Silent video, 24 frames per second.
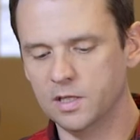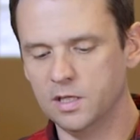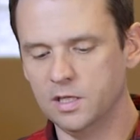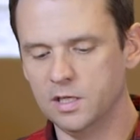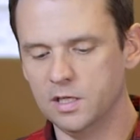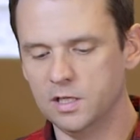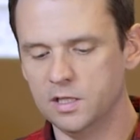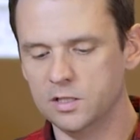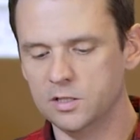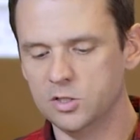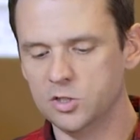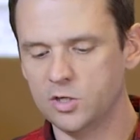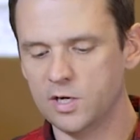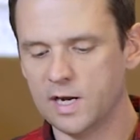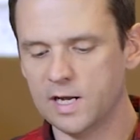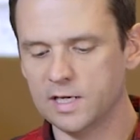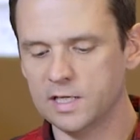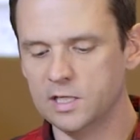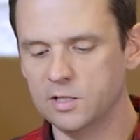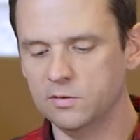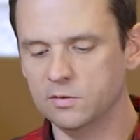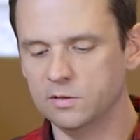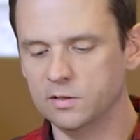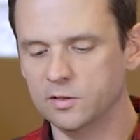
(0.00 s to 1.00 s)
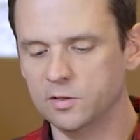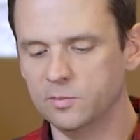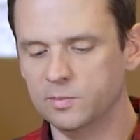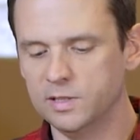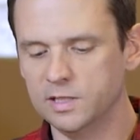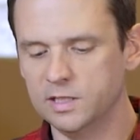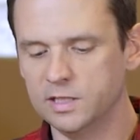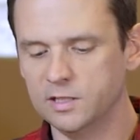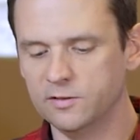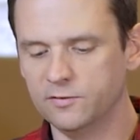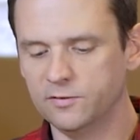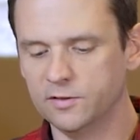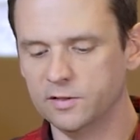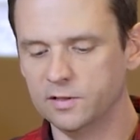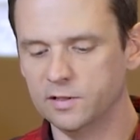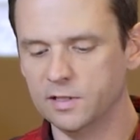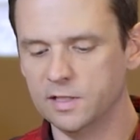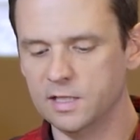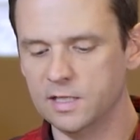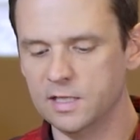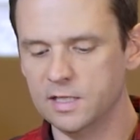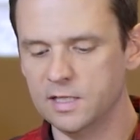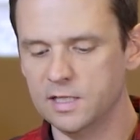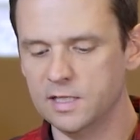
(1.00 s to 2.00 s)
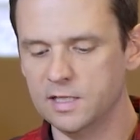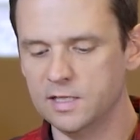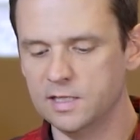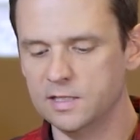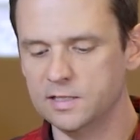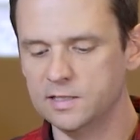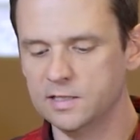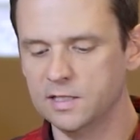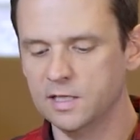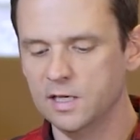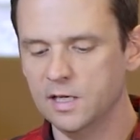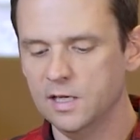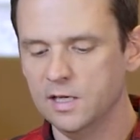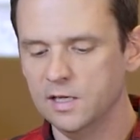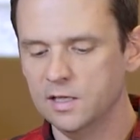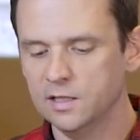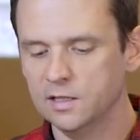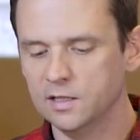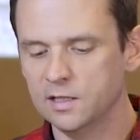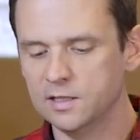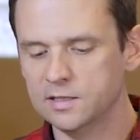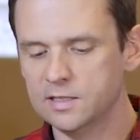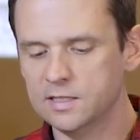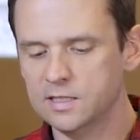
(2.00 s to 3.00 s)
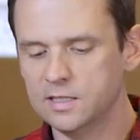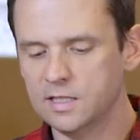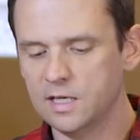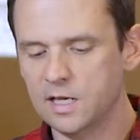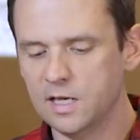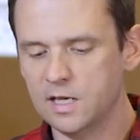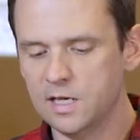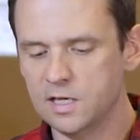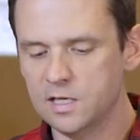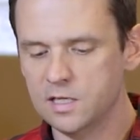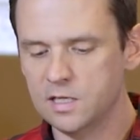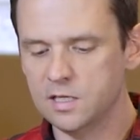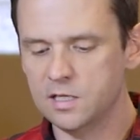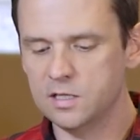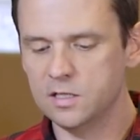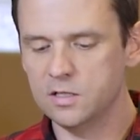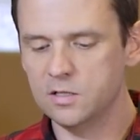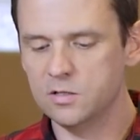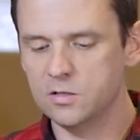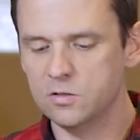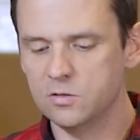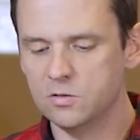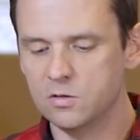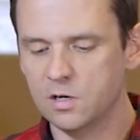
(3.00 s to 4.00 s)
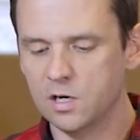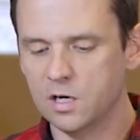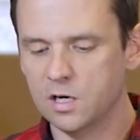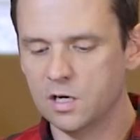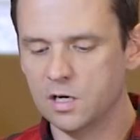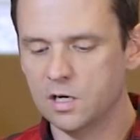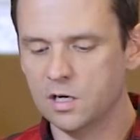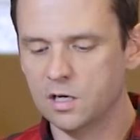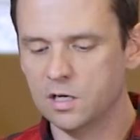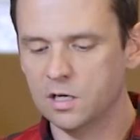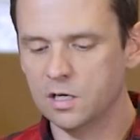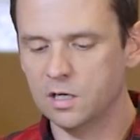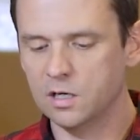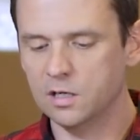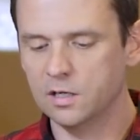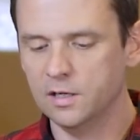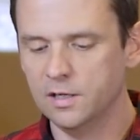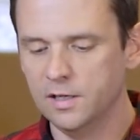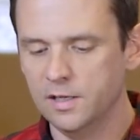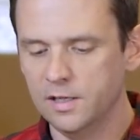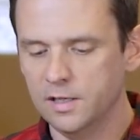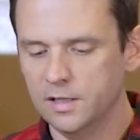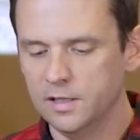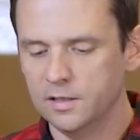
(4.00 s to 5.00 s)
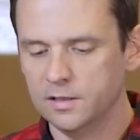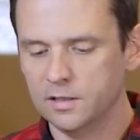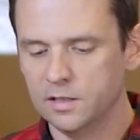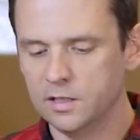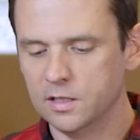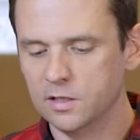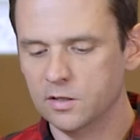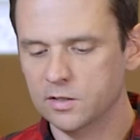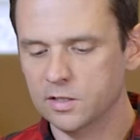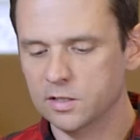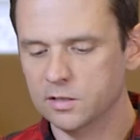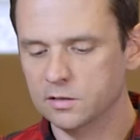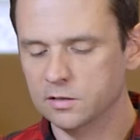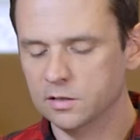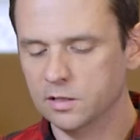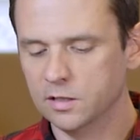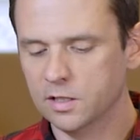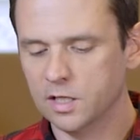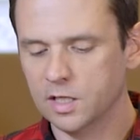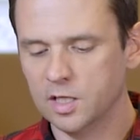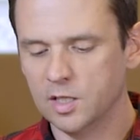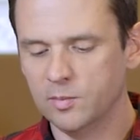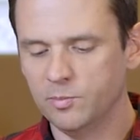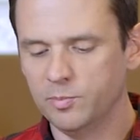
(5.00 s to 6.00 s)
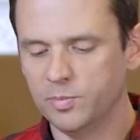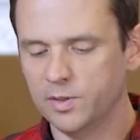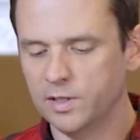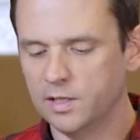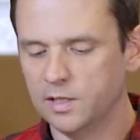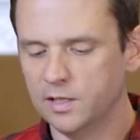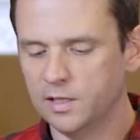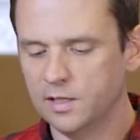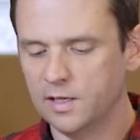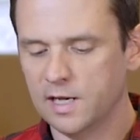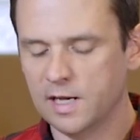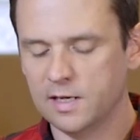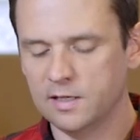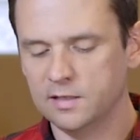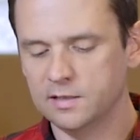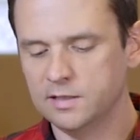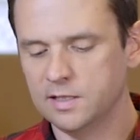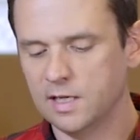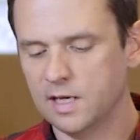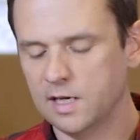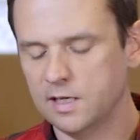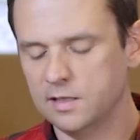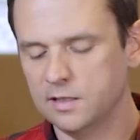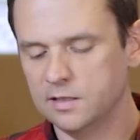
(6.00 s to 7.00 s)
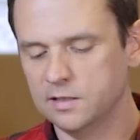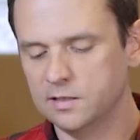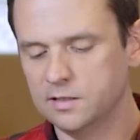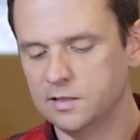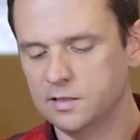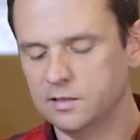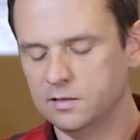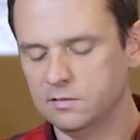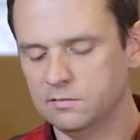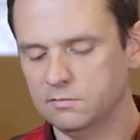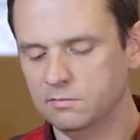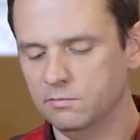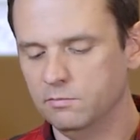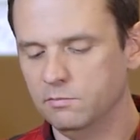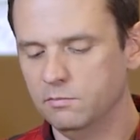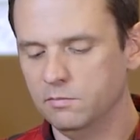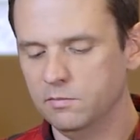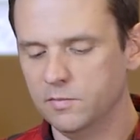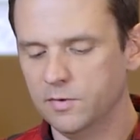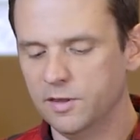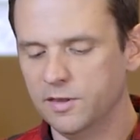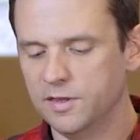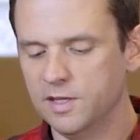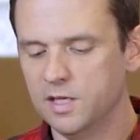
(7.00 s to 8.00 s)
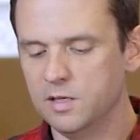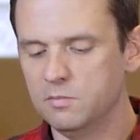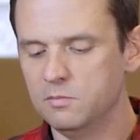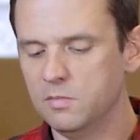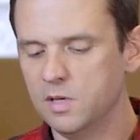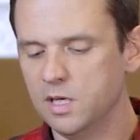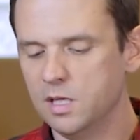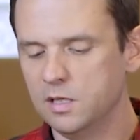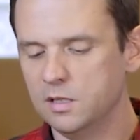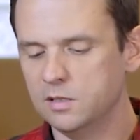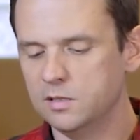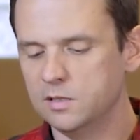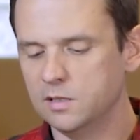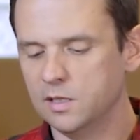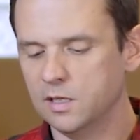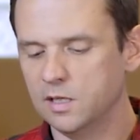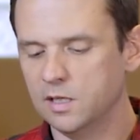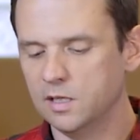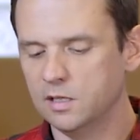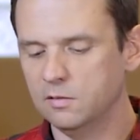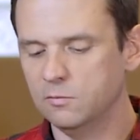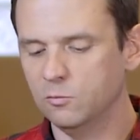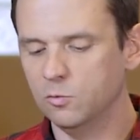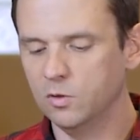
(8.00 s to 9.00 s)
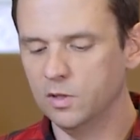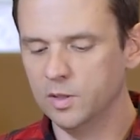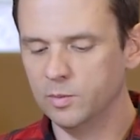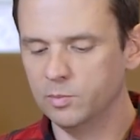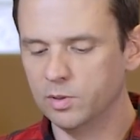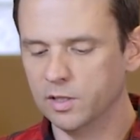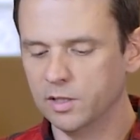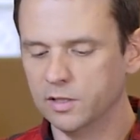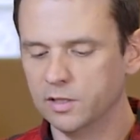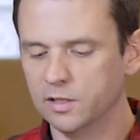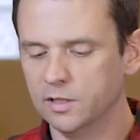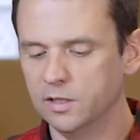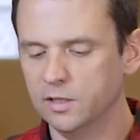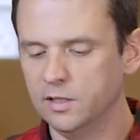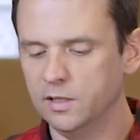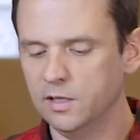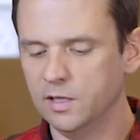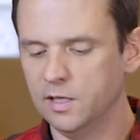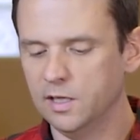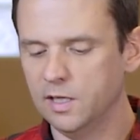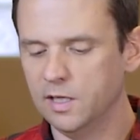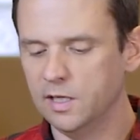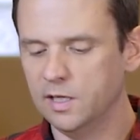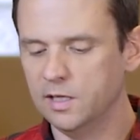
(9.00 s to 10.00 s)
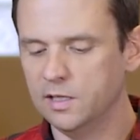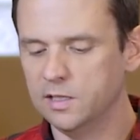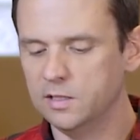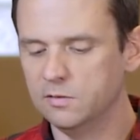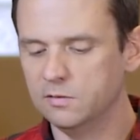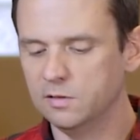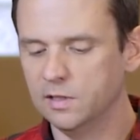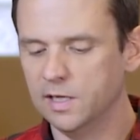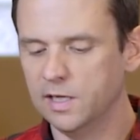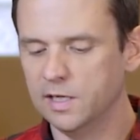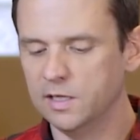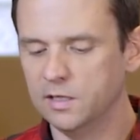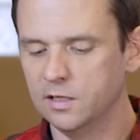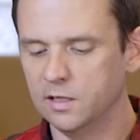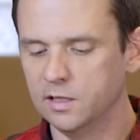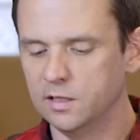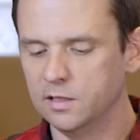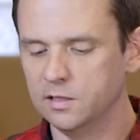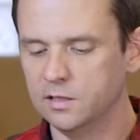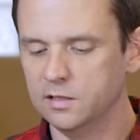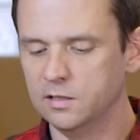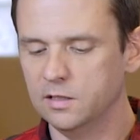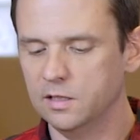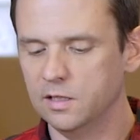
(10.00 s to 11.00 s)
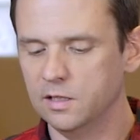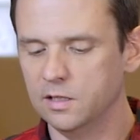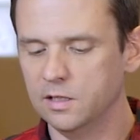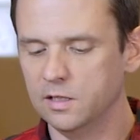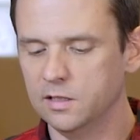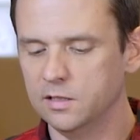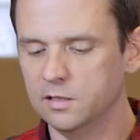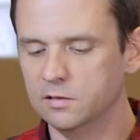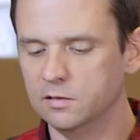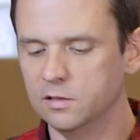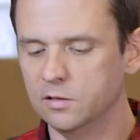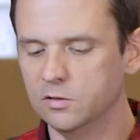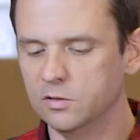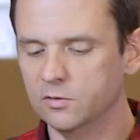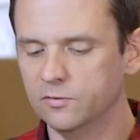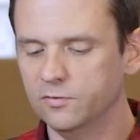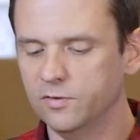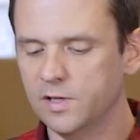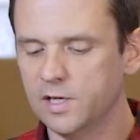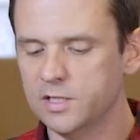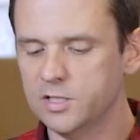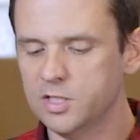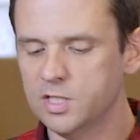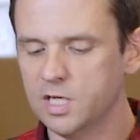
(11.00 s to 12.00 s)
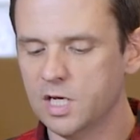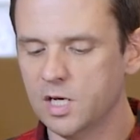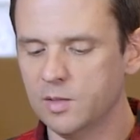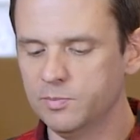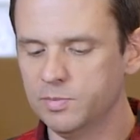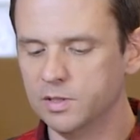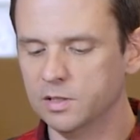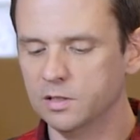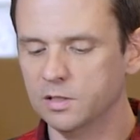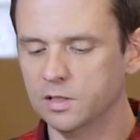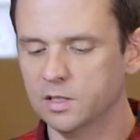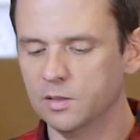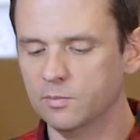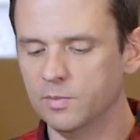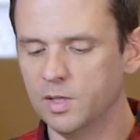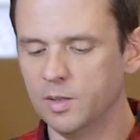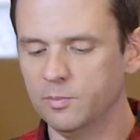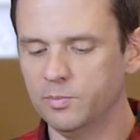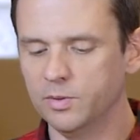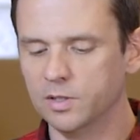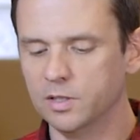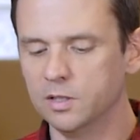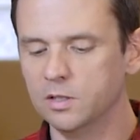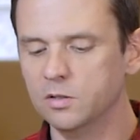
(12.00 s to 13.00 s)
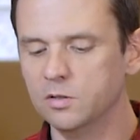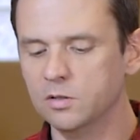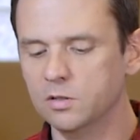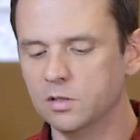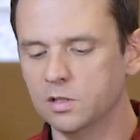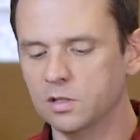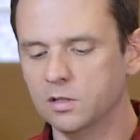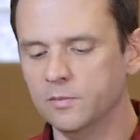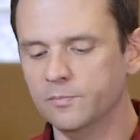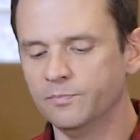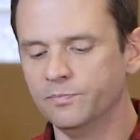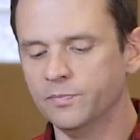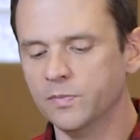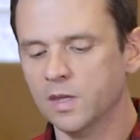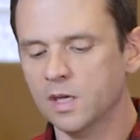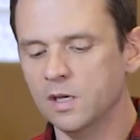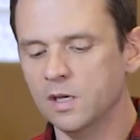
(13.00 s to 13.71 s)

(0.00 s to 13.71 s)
can track you a little bit differently is, let's say you are, you're looking up how to tie this thin mint woolly bugger, and you land on your local fly shop, you look them up on Google,